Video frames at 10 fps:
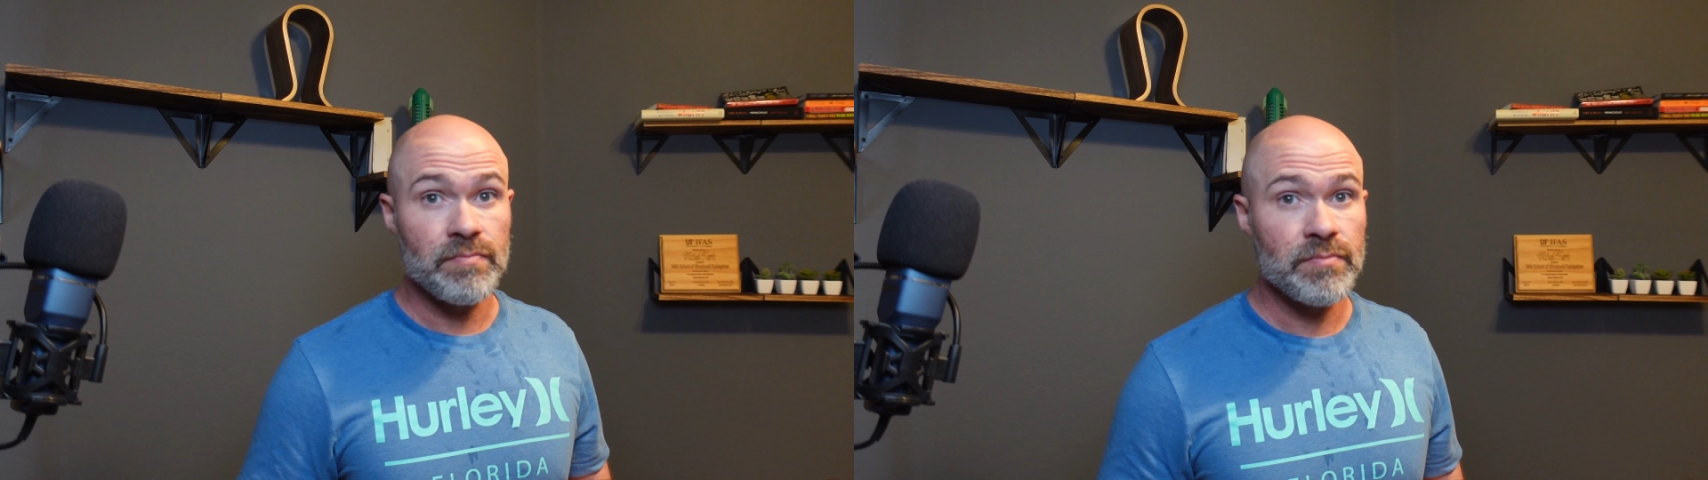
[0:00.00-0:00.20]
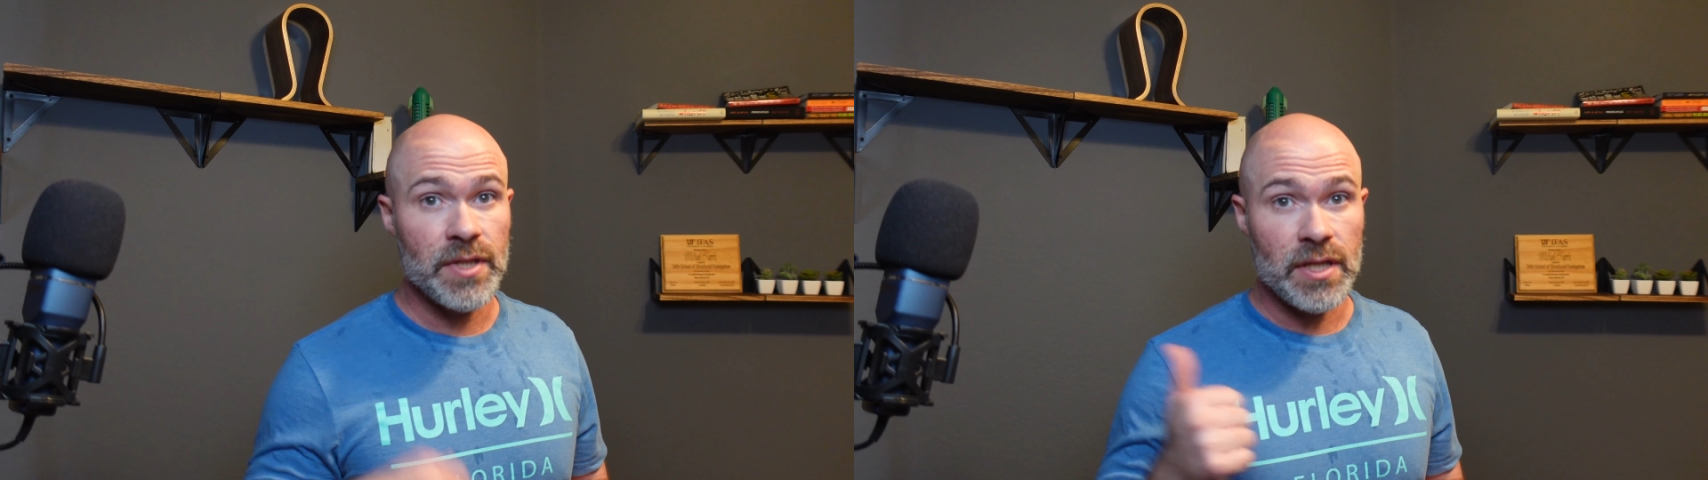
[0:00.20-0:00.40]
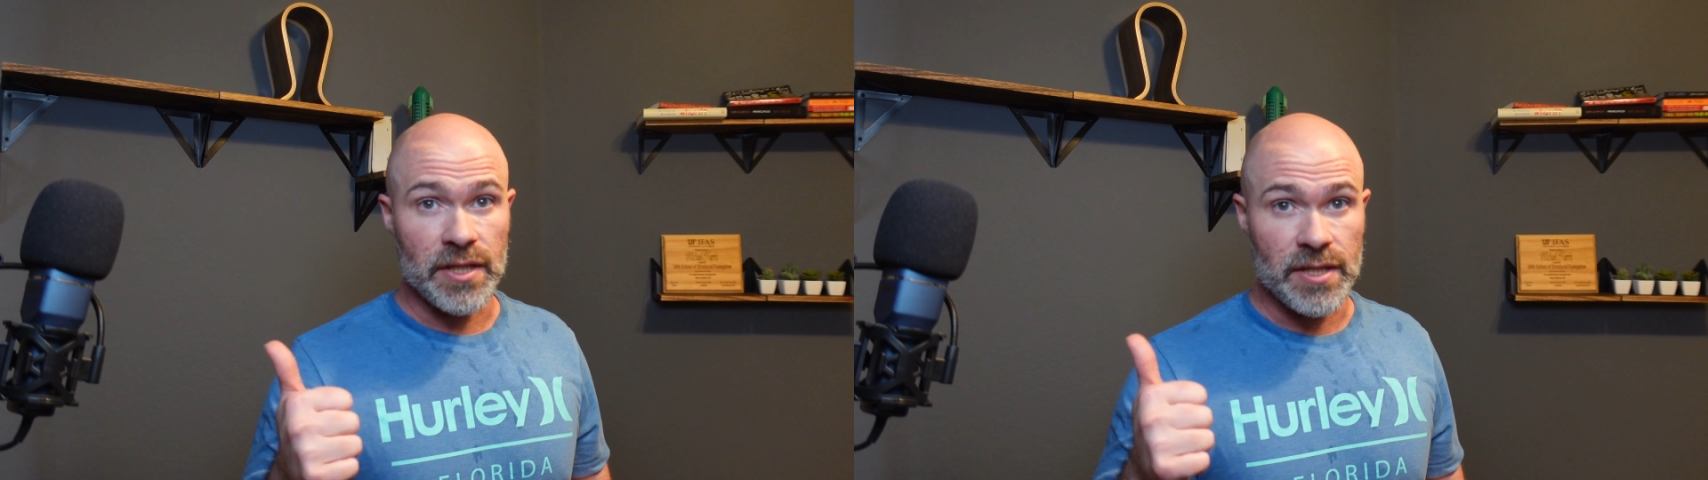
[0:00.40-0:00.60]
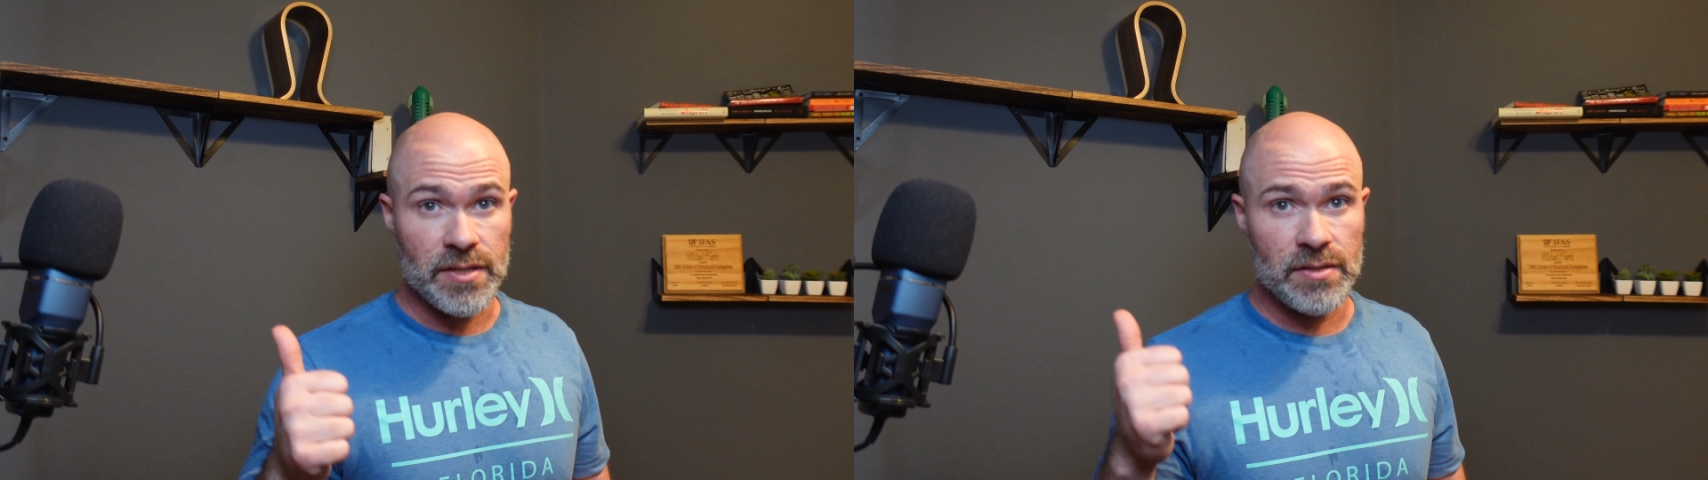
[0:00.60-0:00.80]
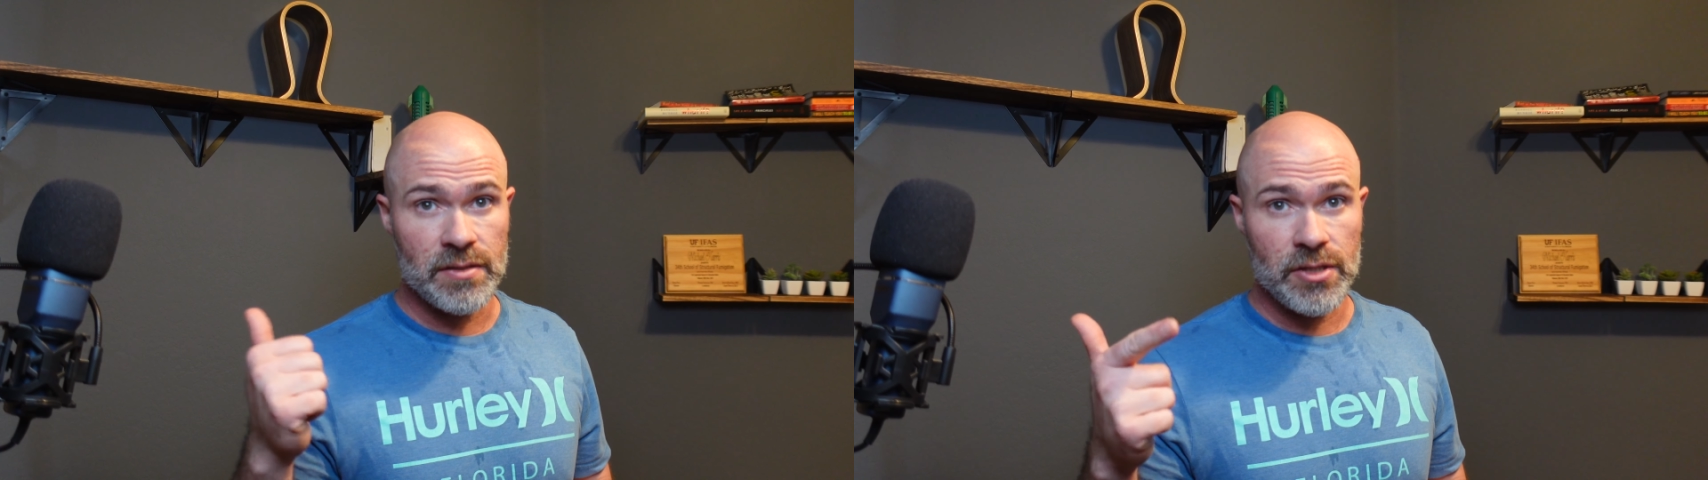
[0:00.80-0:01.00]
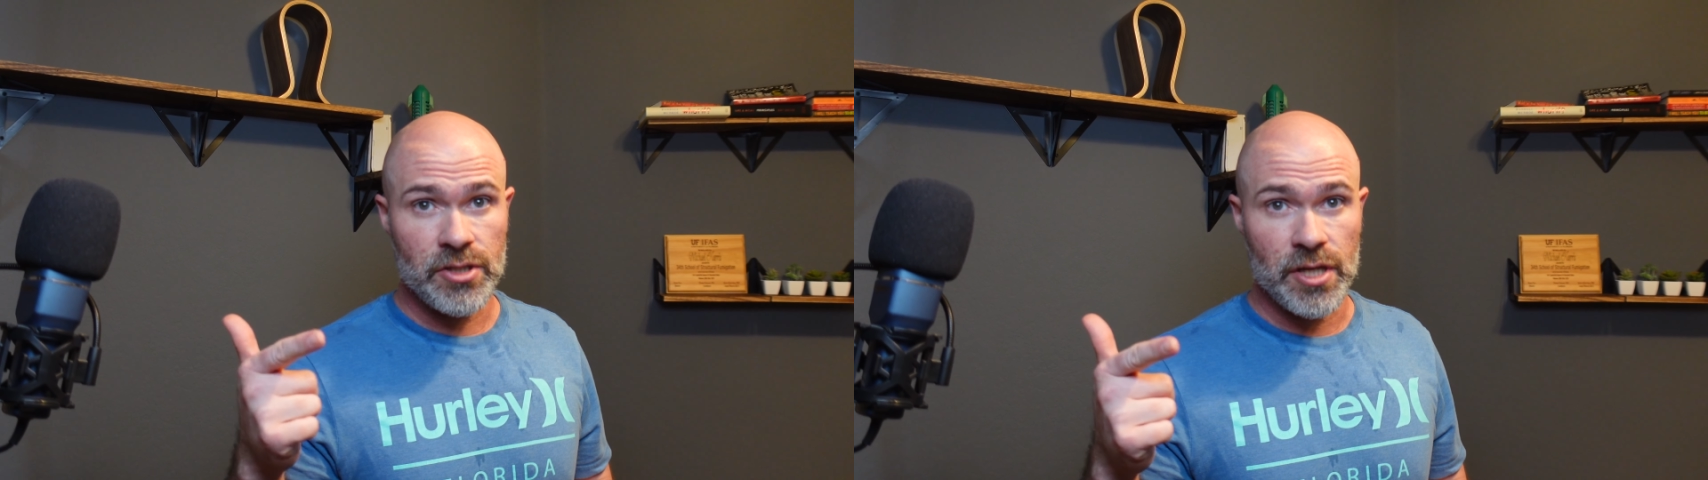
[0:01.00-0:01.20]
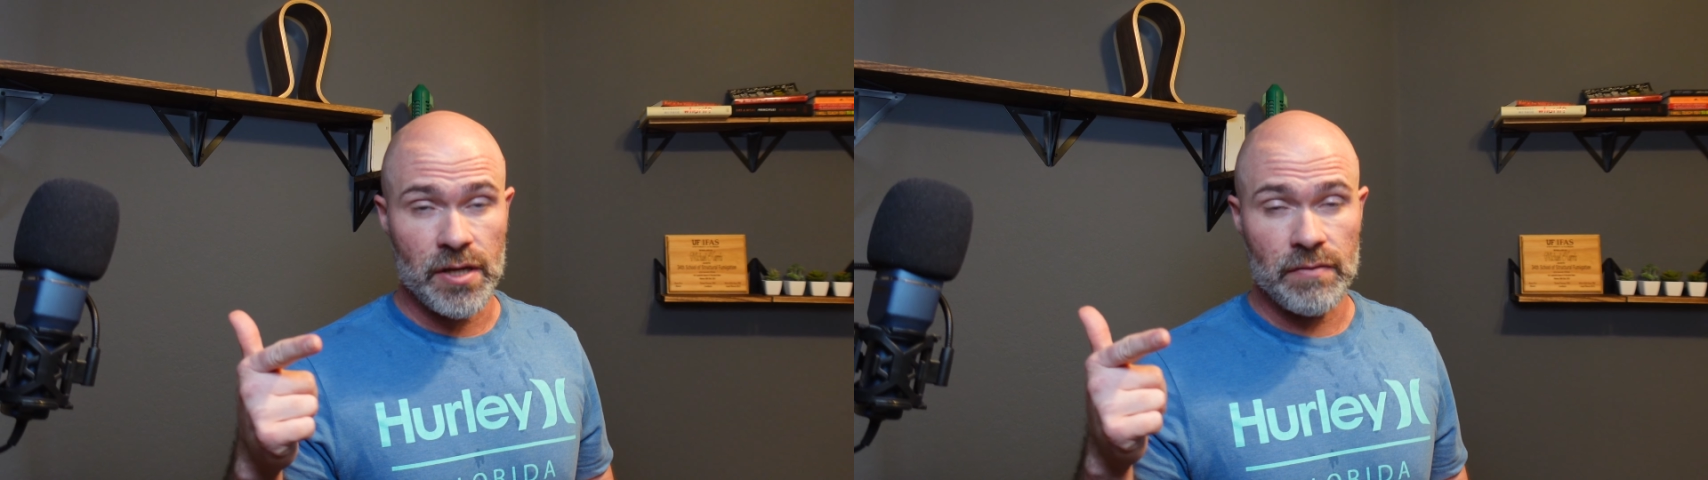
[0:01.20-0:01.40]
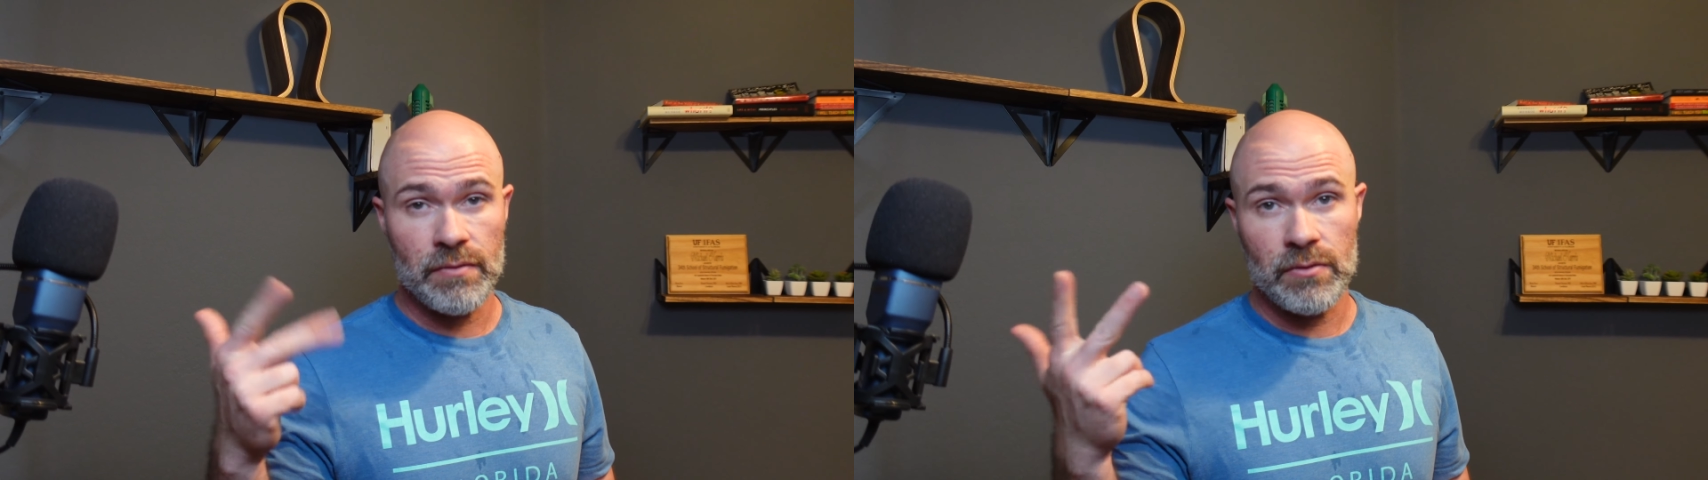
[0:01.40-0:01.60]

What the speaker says: You cleanse, you shave,